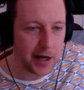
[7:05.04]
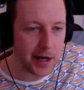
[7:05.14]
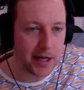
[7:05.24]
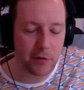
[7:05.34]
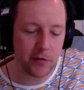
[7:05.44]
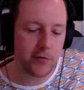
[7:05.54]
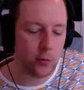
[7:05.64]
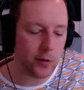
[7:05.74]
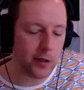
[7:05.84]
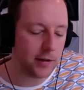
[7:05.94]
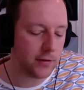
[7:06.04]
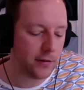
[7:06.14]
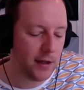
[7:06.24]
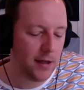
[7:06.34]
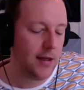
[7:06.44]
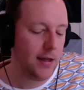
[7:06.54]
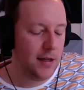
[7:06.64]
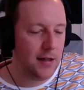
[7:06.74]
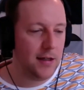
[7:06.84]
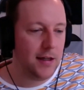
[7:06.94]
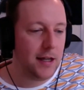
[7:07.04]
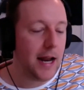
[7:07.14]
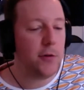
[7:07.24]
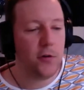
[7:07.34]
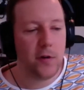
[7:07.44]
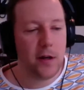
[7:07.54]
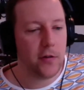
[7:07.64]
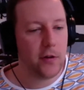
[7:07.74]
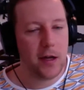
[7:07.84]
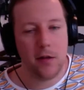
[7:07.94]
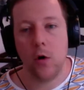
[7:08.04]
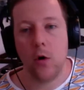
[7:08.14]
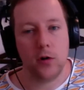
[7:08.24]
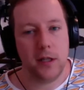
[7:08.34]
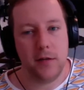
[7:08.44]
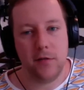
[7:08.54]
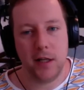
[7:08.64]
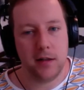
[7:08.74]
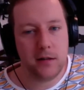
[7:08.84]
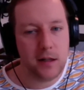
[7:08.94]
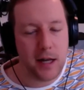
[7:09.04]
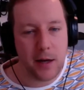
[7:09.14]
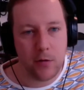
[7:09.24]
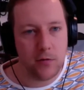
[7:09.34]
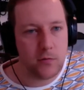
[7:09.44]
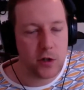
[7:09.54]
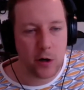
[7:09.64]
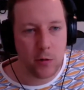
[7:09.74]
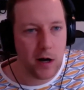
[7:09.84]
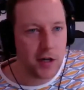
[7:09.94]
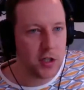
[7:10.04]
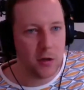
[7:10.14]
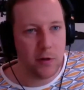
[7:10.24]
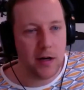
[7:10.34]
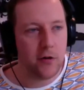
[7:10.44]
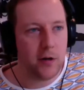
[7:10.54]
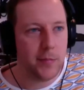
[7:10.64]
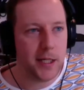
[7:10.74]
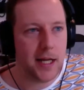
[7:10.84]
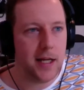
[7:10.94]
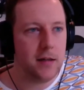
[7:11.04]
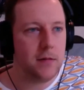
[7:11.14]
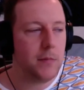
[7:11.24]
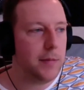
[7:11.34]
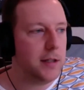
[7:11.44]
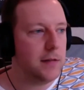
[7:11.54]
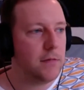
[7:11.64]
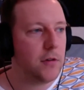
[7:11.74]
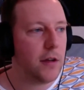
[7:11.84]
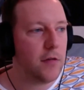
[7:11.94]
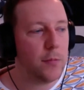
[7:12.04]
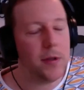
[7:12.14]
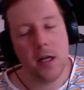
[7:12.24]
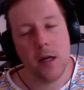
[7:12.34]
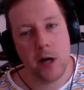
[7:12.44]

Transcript: night every few weeks. And I would set aside the whole evening, and I would start watching whenever it began, maybe at 7 p.m.